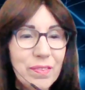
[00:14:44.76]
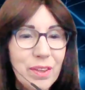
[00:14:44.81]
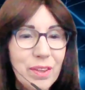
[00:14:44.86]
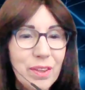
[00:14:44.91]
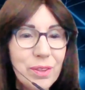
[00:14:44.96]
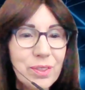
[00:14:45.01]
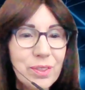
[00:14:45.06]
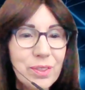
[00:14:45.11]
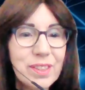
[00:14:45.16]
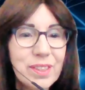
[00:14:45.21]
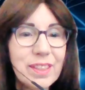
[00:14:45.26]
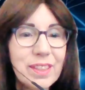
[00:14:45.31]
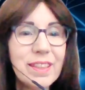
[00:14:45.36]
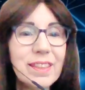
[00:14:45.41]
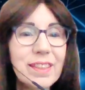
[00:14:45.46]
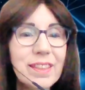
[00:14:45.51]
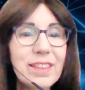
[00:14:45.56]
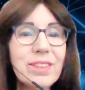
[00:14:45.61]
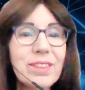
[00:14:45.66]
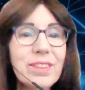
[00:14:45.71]
host key
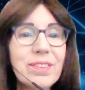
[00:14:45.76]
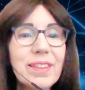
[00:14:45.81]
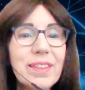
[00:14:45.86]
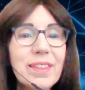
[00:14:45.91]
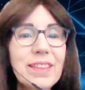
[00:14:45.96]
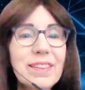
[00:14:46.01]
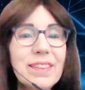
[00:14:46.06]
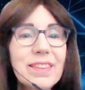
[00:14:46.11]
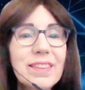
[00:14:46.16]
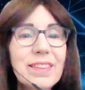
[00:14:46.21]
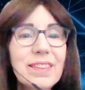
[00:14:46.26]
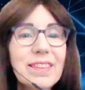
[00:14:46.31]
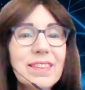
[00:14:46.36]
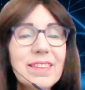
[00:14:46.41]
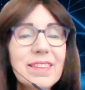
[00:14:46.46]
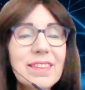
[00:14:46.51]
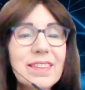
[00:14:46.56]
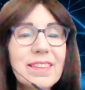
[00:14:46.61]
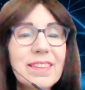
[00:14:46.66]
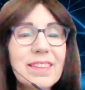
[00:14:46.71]
too, right?
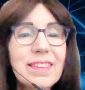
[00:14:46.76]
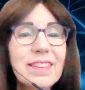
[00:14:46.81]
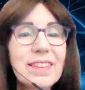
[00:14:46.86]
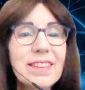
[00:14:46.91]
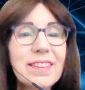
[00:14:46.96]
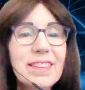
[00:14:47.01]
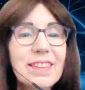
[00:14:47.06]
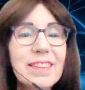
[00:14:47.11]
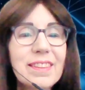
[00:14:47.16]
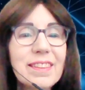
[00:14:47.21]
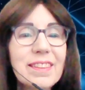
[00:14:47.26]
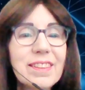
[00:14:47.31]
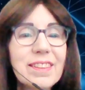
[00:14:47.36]
So